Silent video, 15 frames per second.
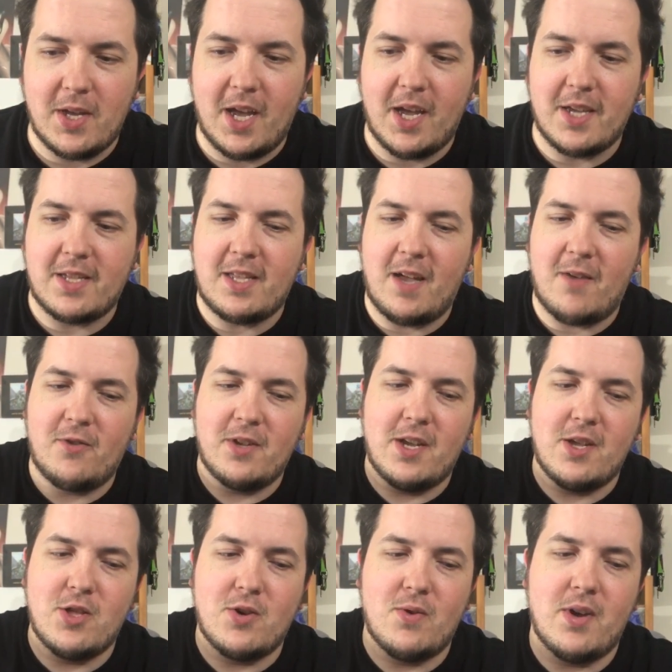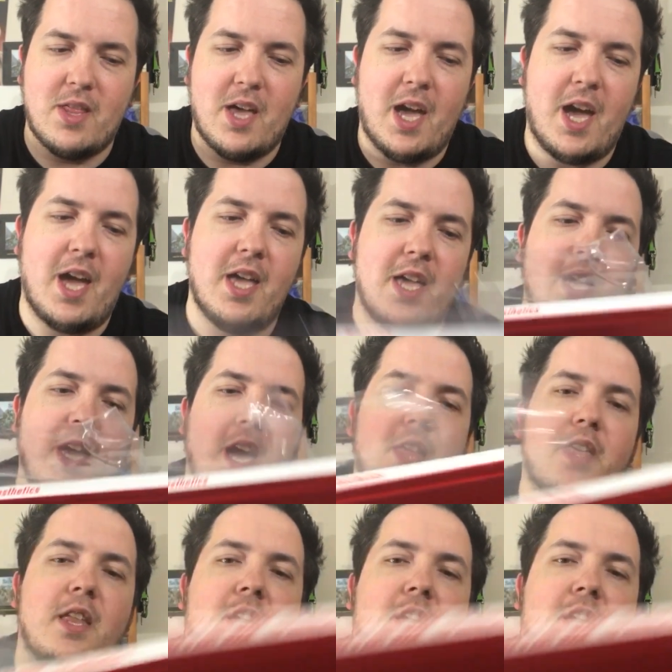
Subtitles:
yes, definitely enjoy that. And